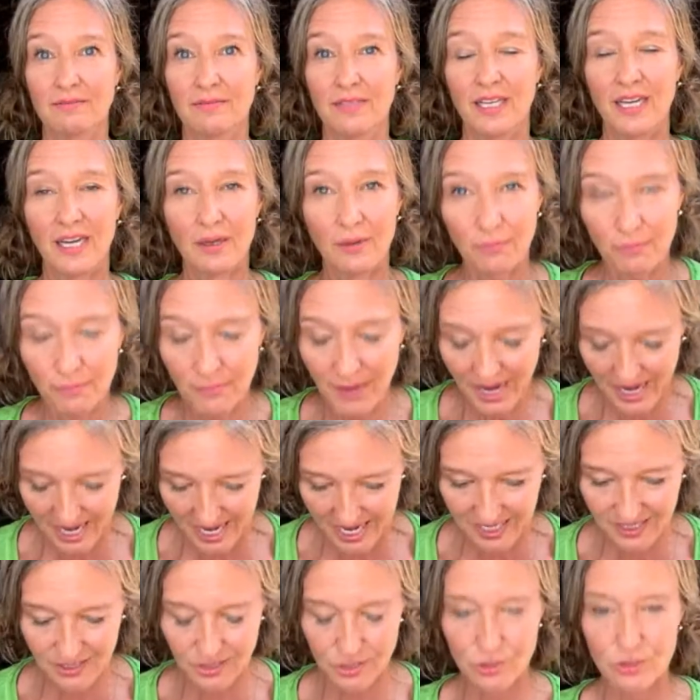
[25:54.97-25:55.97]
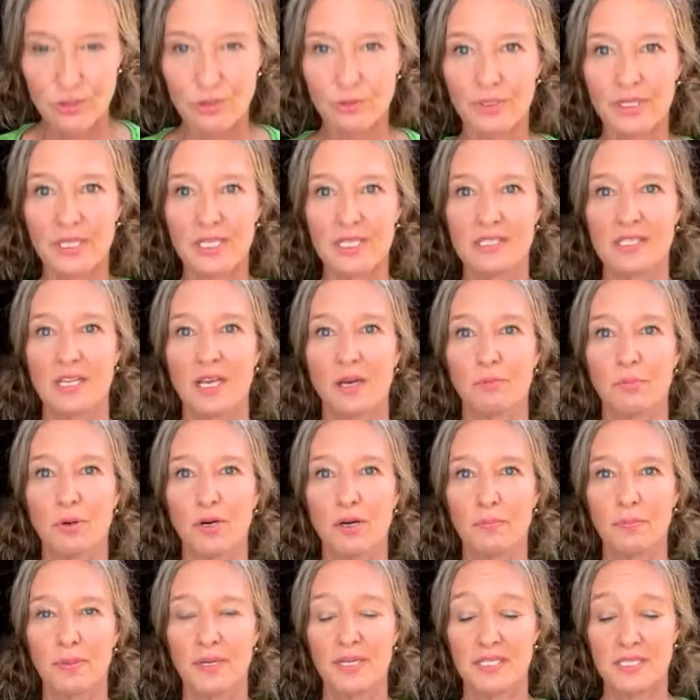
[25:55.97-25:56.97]
And my hands are doing this on
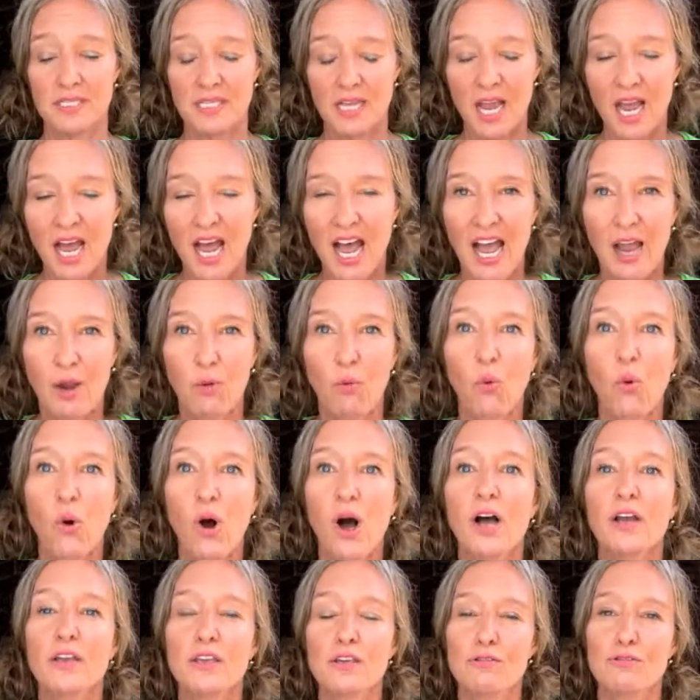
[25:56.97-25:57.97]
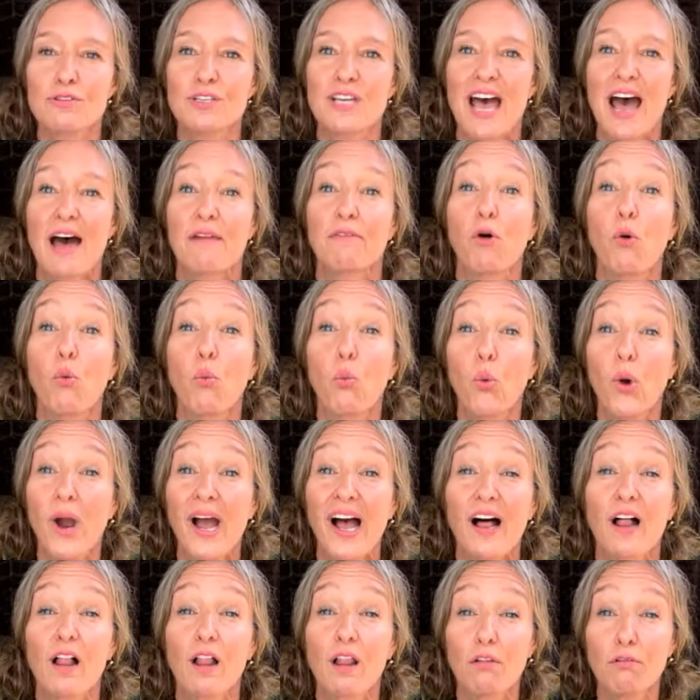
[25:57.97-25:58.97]
purpose. I want you to have a
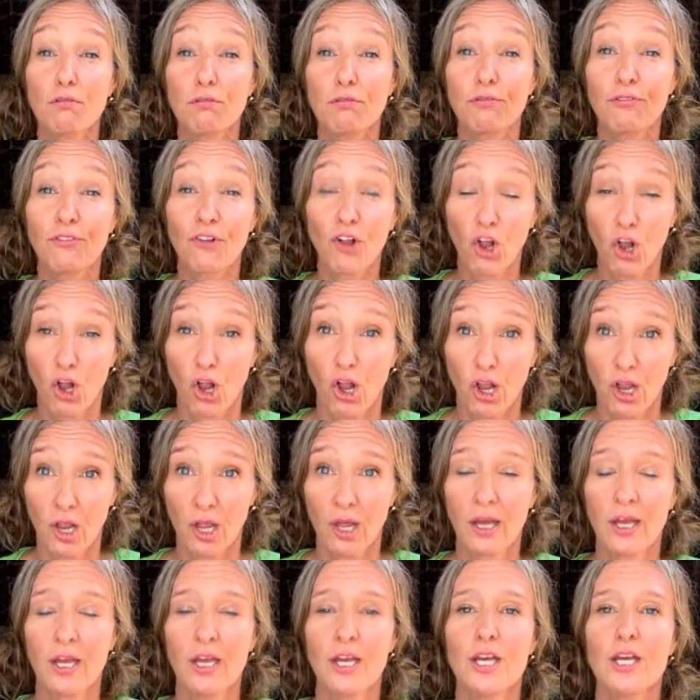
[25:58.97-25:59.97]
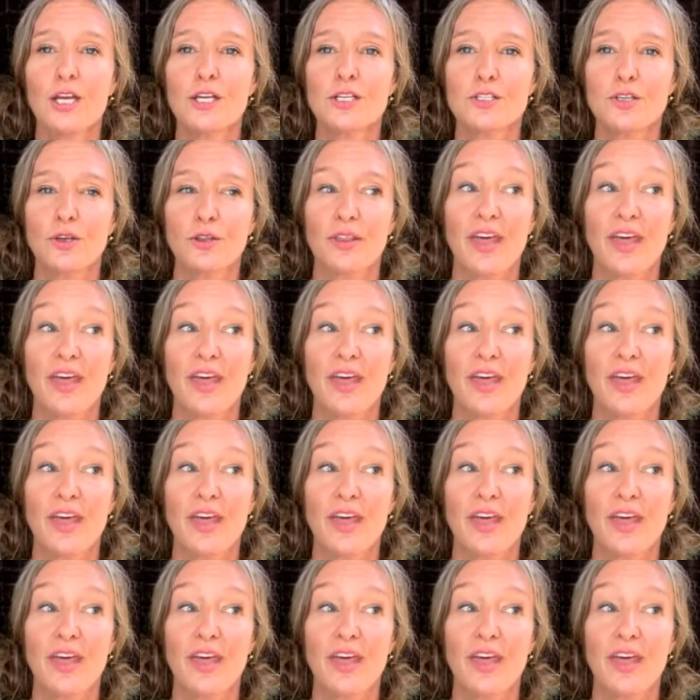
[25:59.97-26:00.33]
well full so